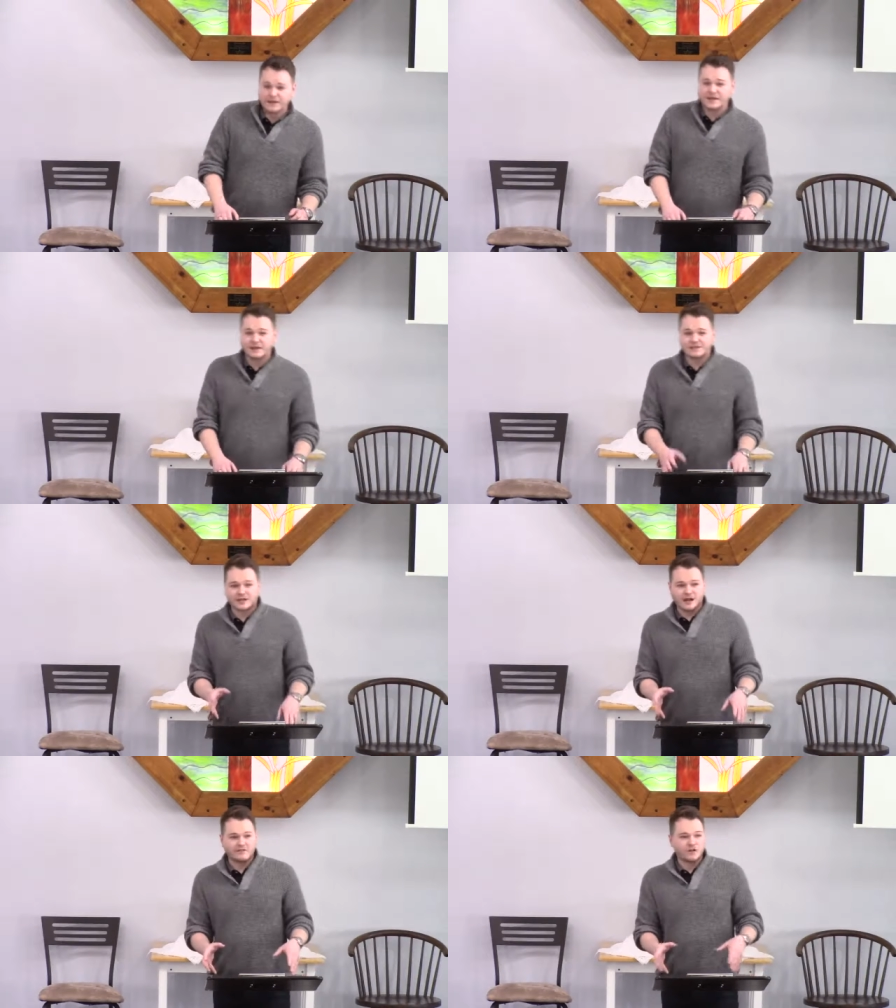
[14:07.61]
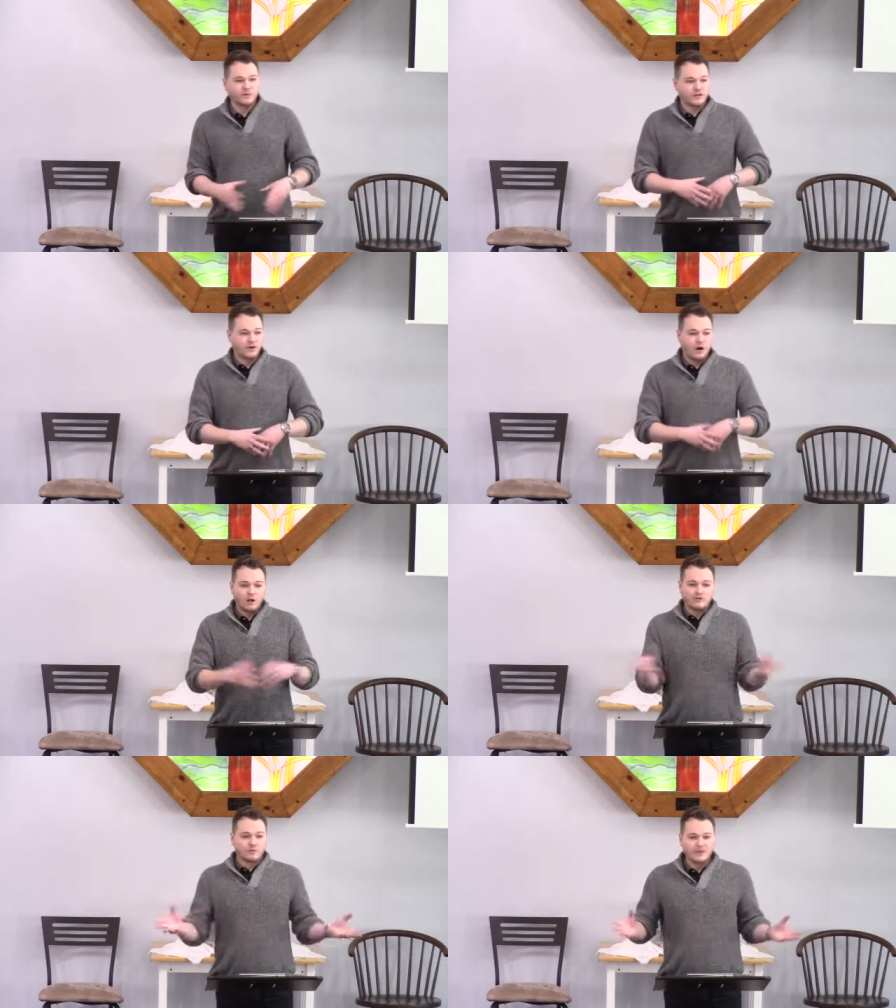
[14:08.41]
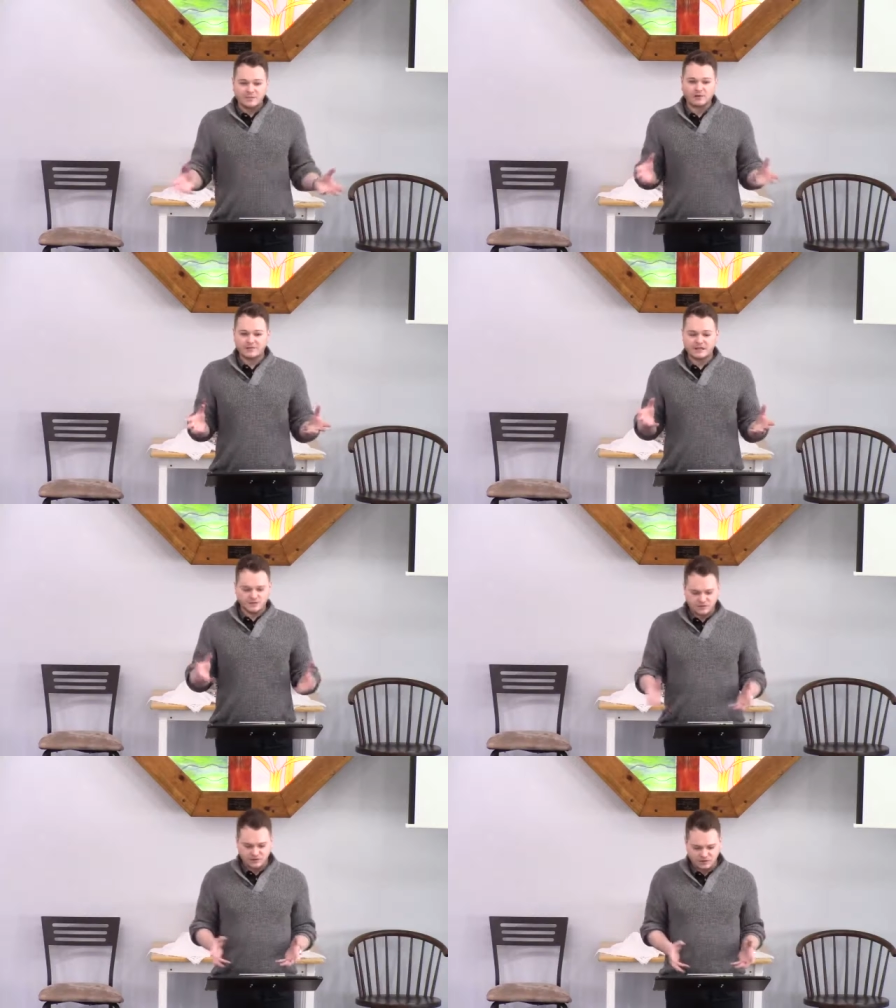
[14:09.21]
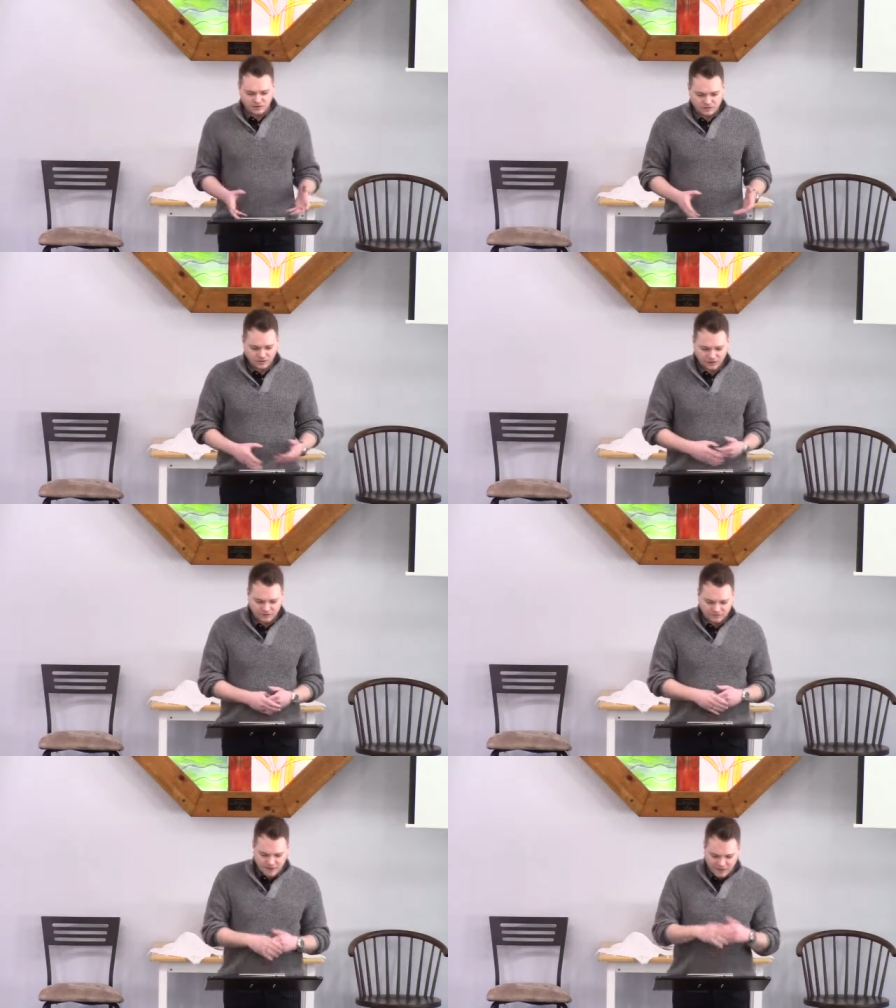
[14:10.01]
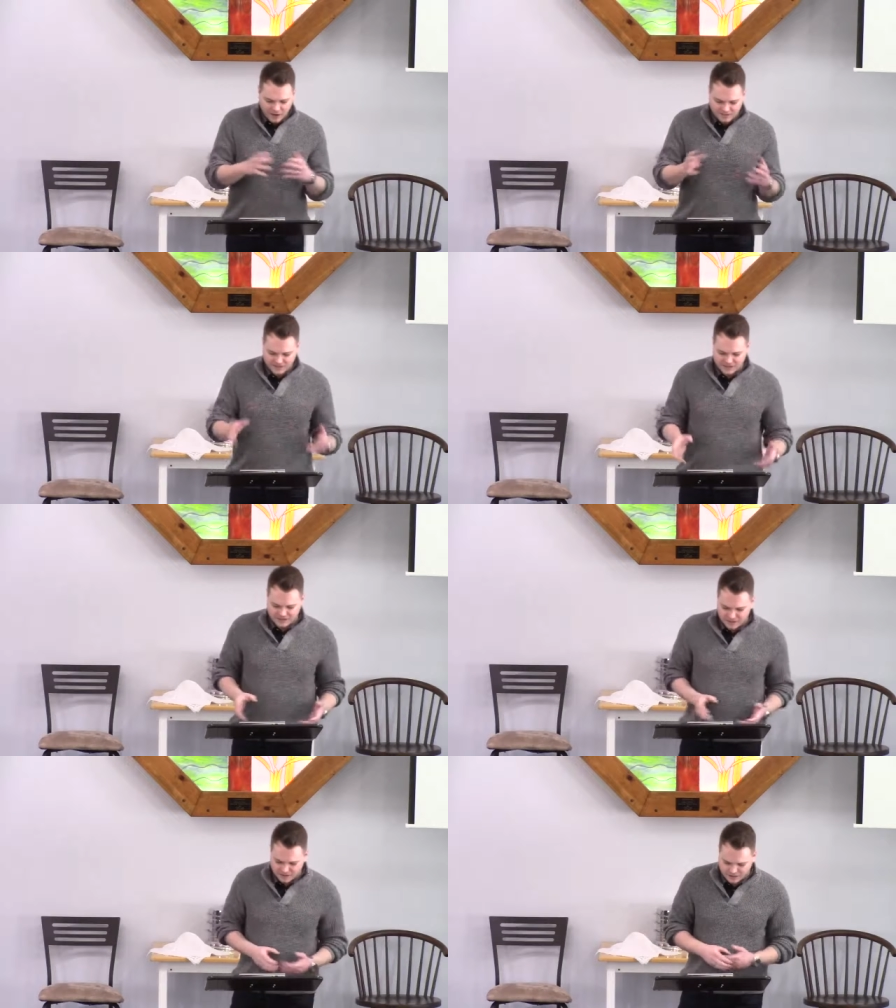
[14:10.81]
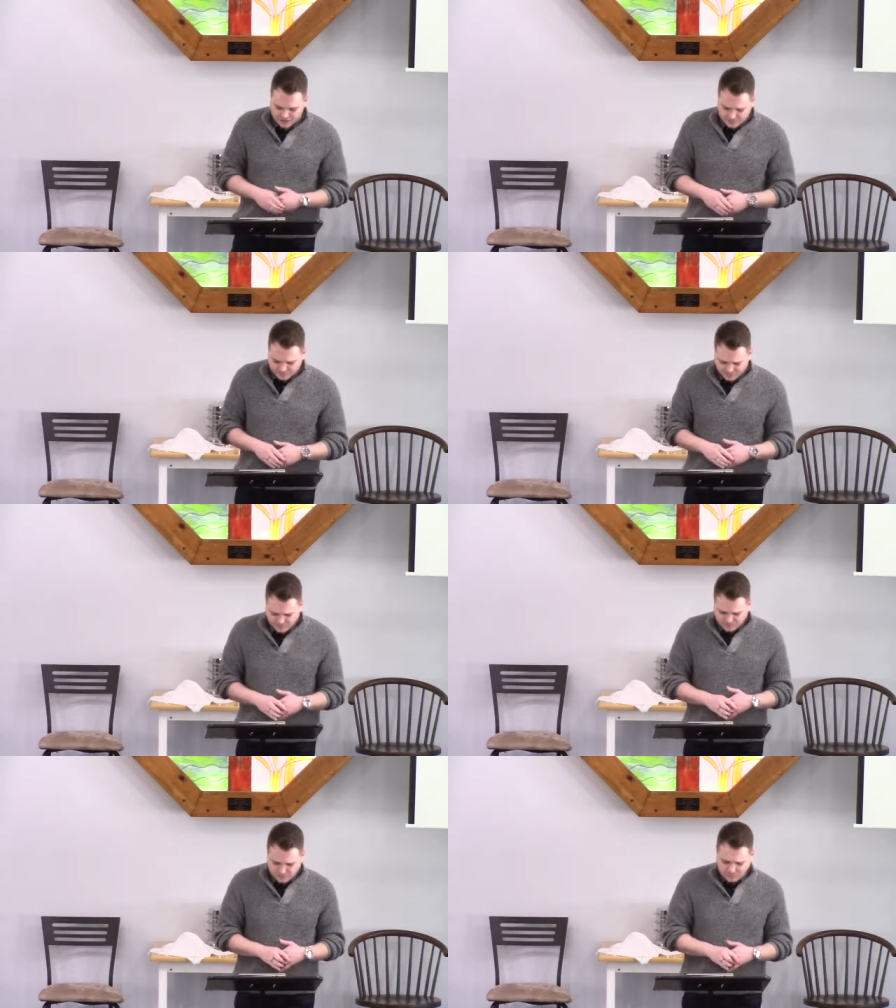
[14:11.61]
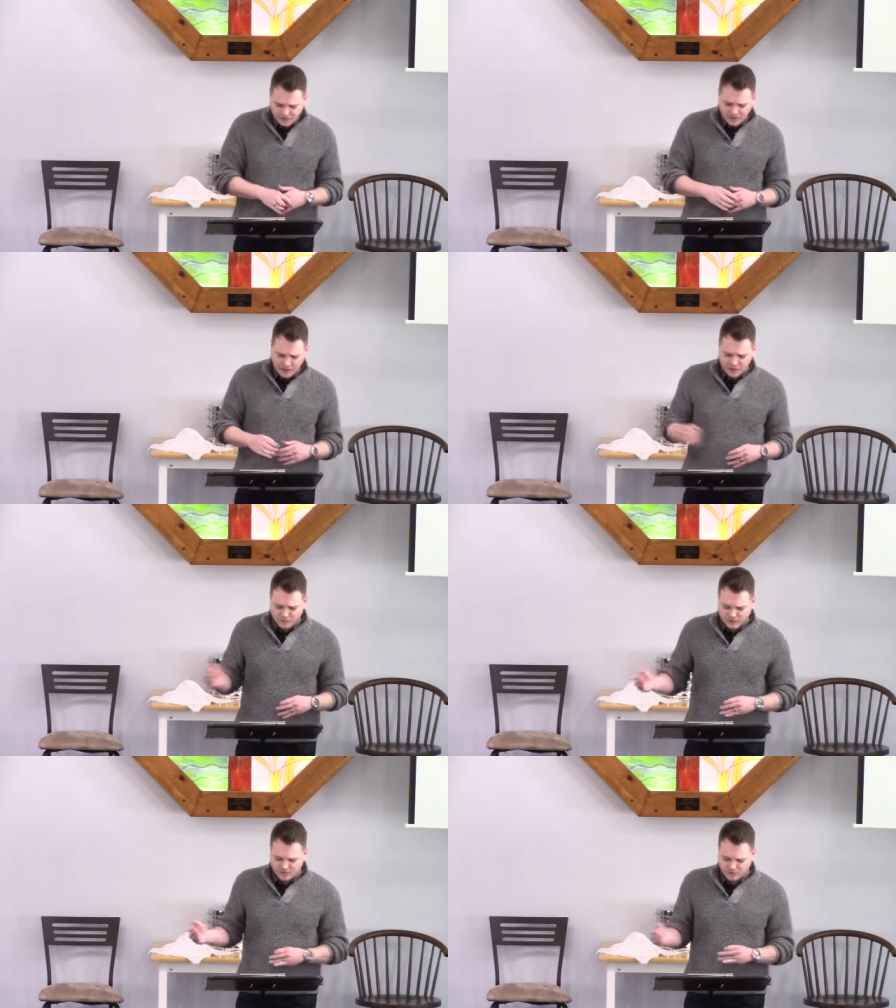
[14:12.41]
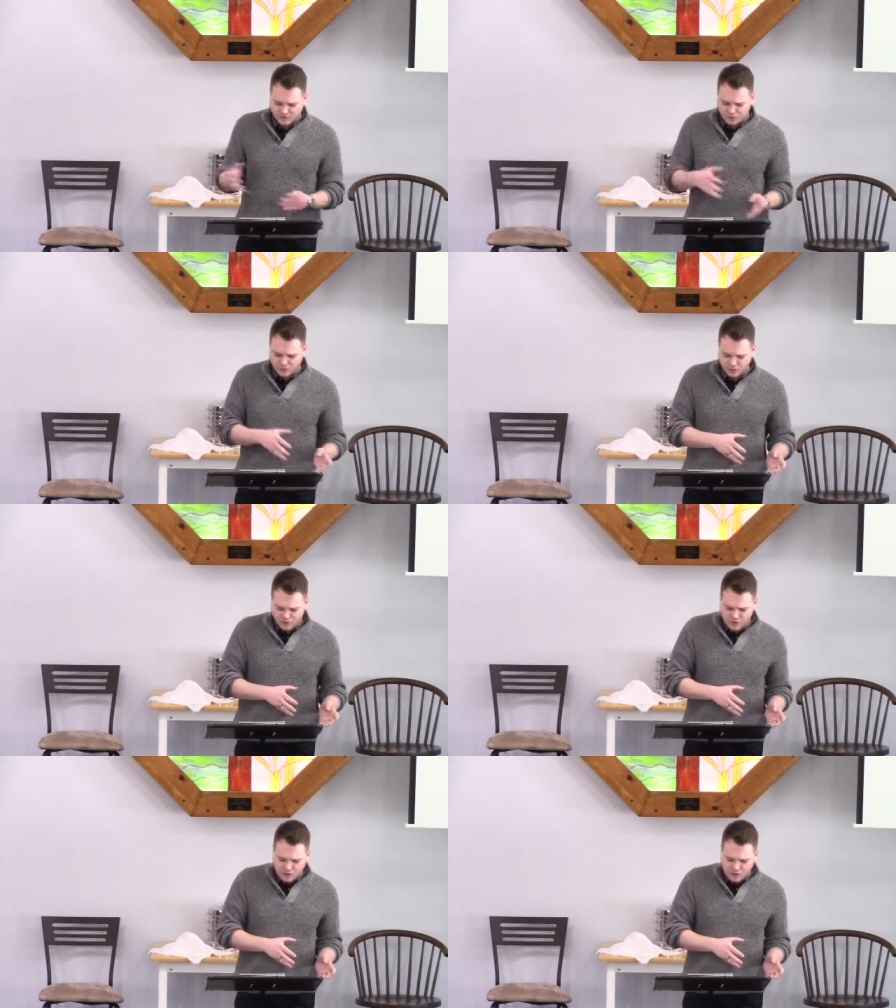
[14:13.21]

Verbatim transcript: again, it's a covenant with all of the people of Israel, all of Abraham's descendants, and it was given through